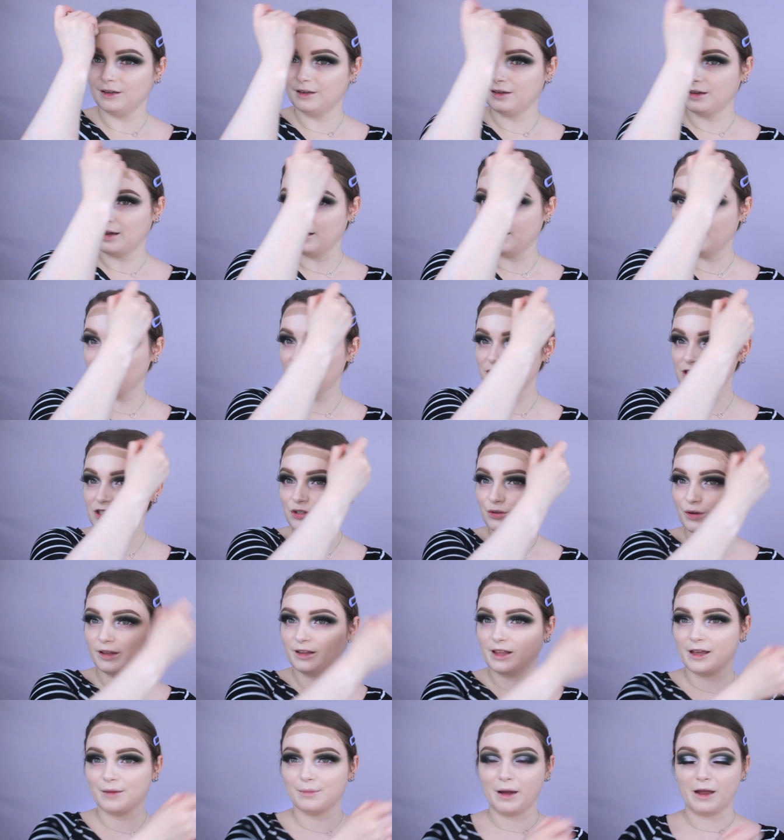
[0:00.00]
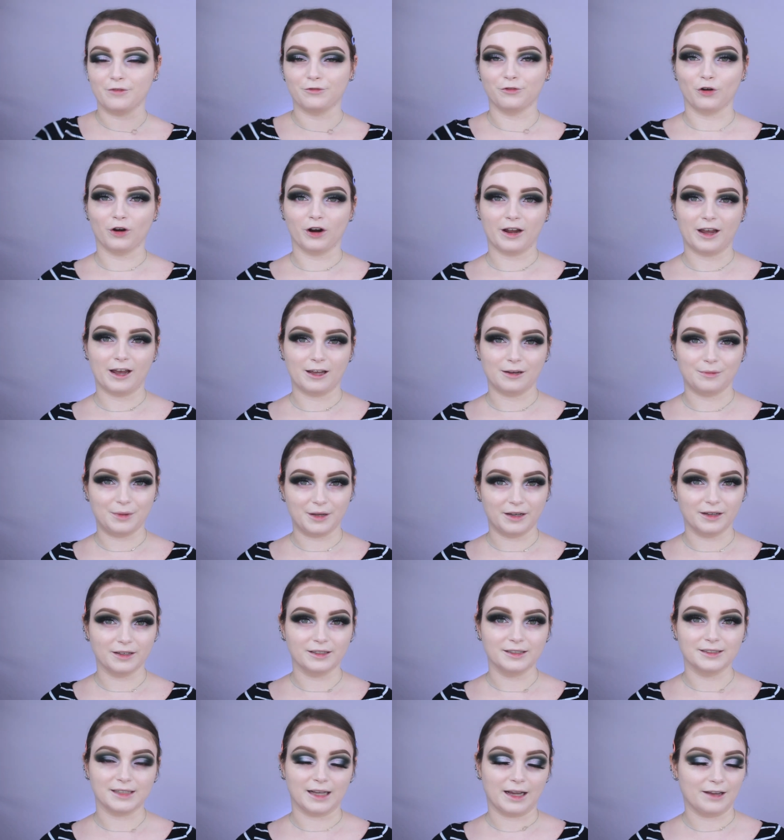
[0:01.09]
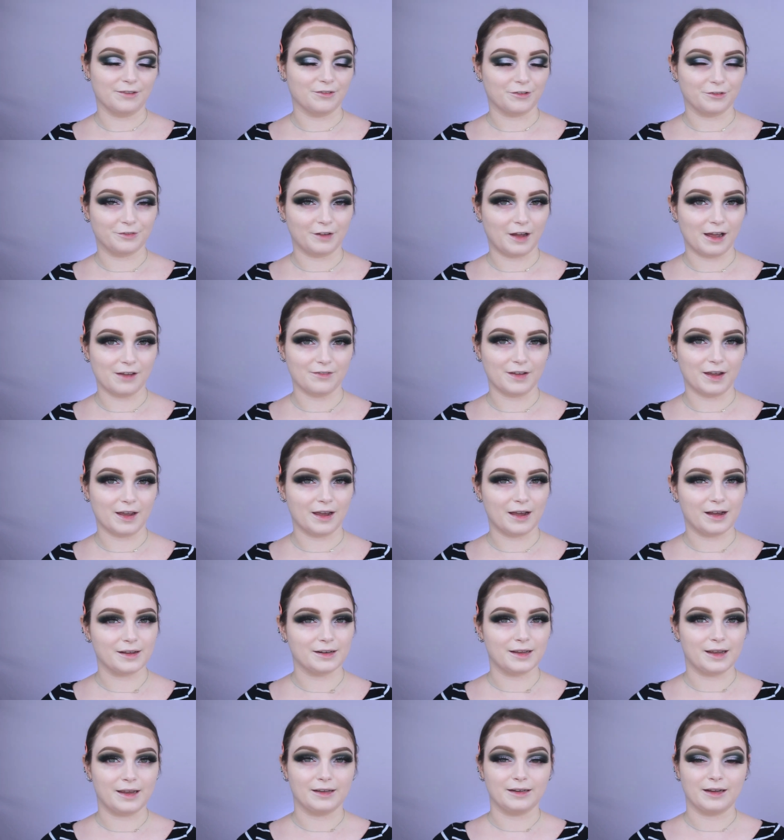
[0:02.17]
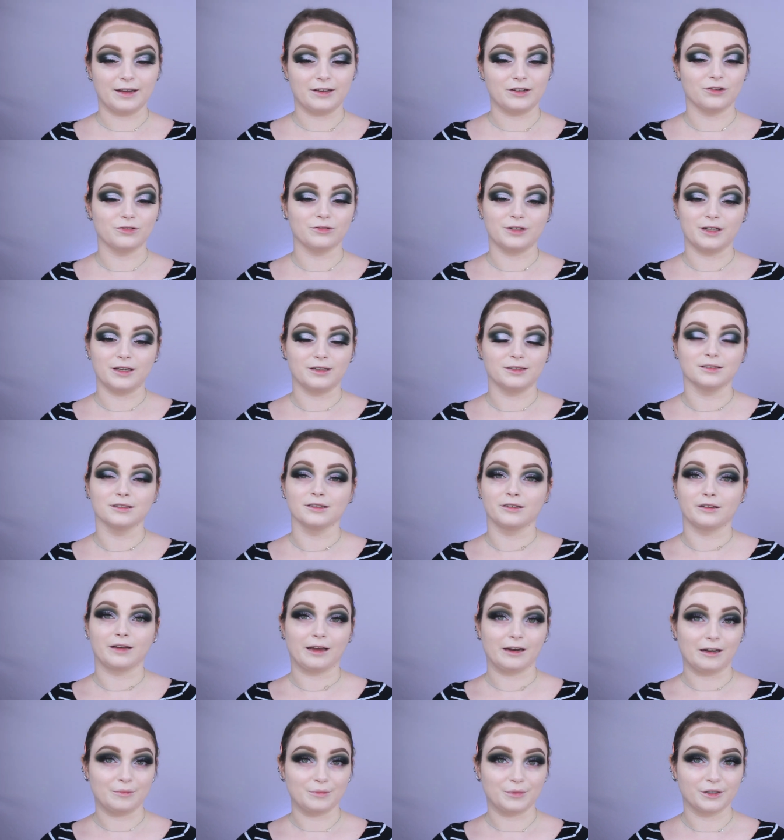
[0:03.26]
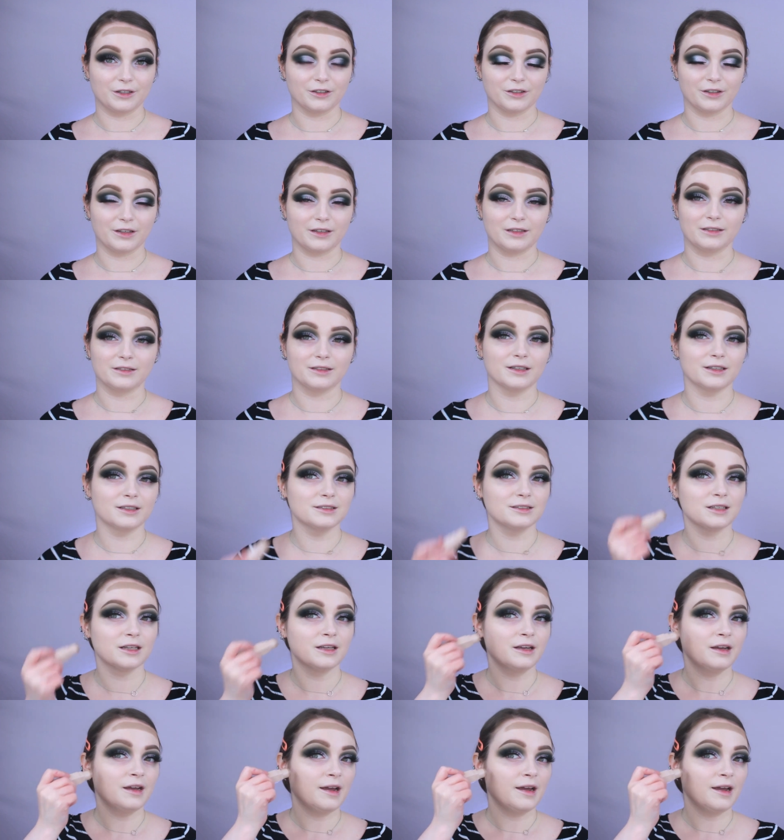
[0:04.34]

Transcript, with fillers: kind of just doing like my forehead because I have a five head and I don't need it to look any bigger than it does.